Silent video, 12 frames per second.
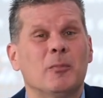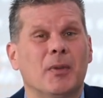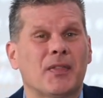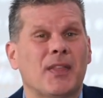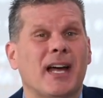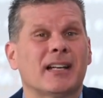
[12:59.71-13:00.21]

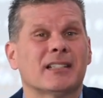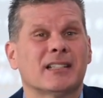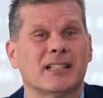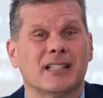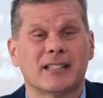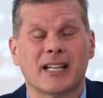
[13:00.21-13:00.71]
But
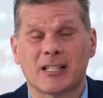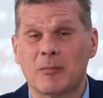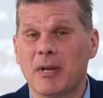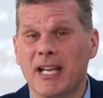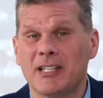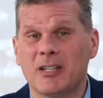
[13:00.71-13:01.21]
that, uh, that
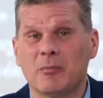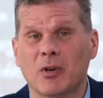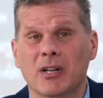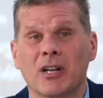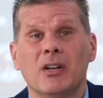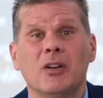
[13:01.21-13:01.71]
companion
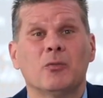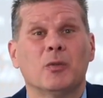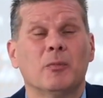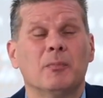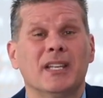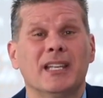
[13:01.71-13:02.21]
book
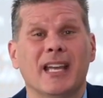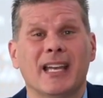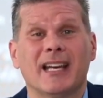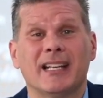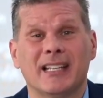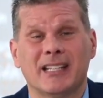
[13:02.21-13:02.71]
will be
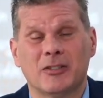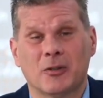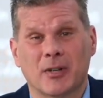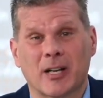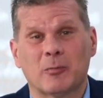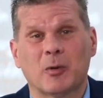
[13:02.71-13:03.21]
an
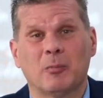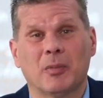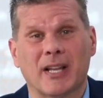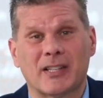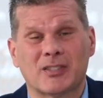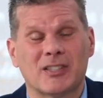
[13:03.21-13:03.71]
incredible
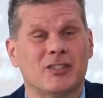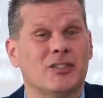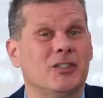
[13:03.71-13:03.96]
blessing